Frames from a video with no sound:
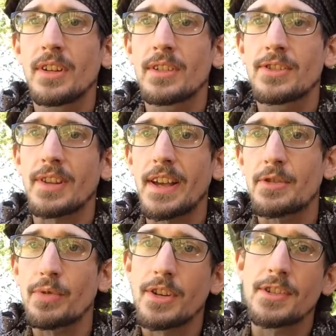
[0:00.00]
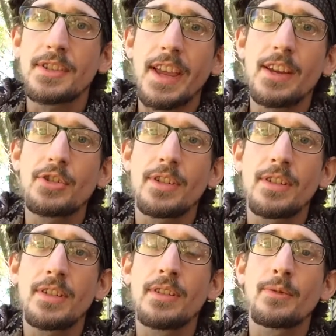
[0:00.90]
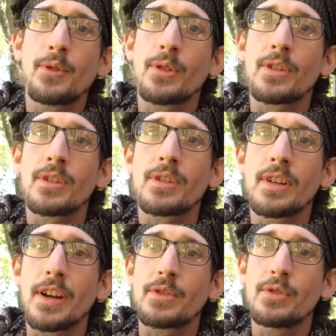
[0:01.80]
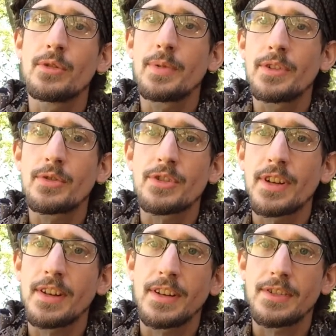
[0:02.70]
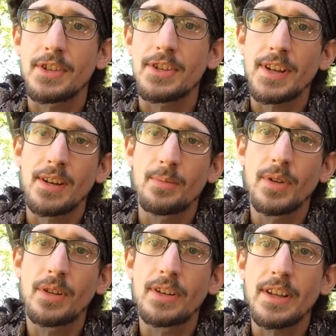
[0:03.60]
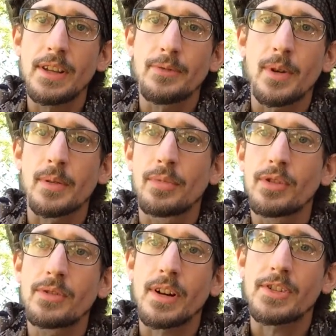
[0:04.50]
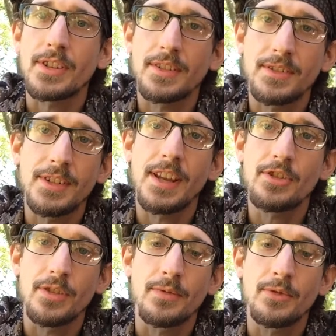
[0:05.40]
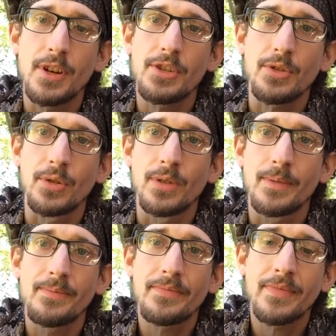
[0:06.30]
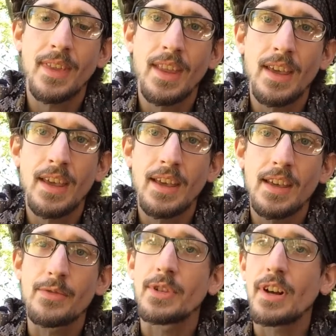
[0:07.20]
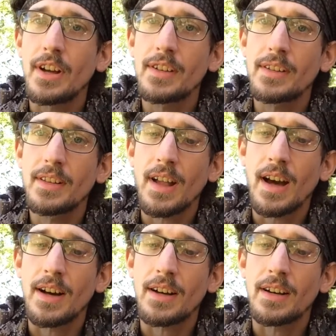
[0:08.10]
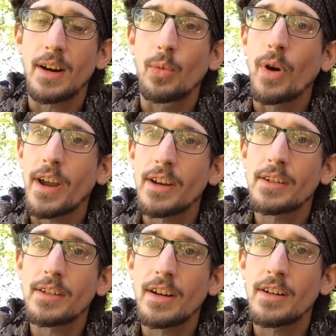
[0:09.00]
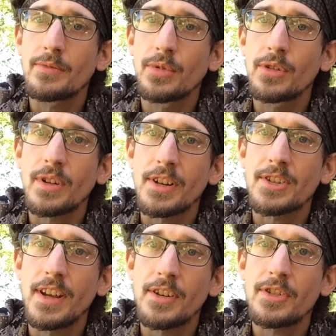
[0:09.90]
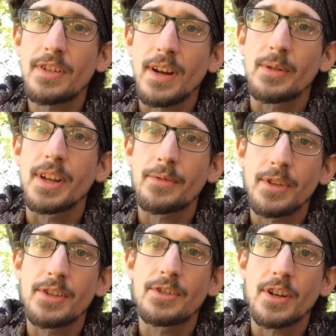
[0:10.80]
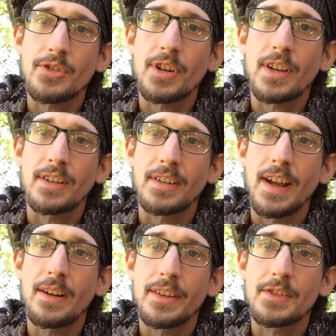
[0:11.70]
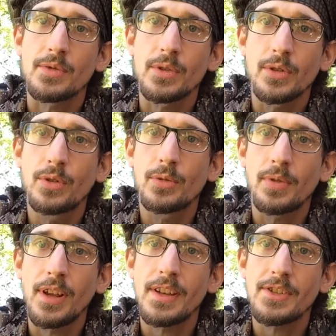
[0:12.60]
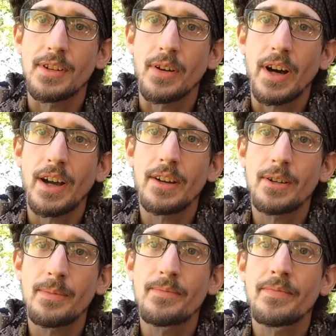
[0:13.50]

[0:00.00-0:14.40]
/ presentation for a group interested in sustainability from the Blue Rock Station Preschool. If you're not aware of Blue Rock Station, I would definitely suggest checking it out. That's a real cool place in Ohio.